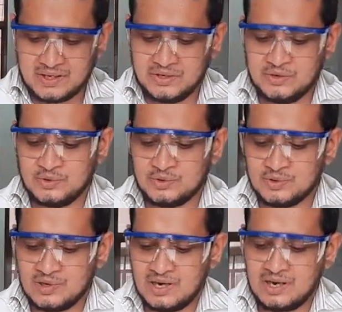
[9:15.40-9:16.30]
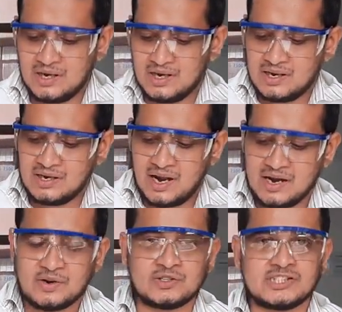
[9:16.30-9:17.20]
you
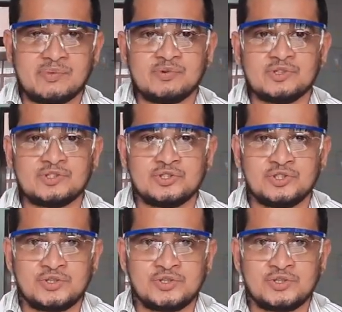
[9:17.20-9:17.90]
are not supposed to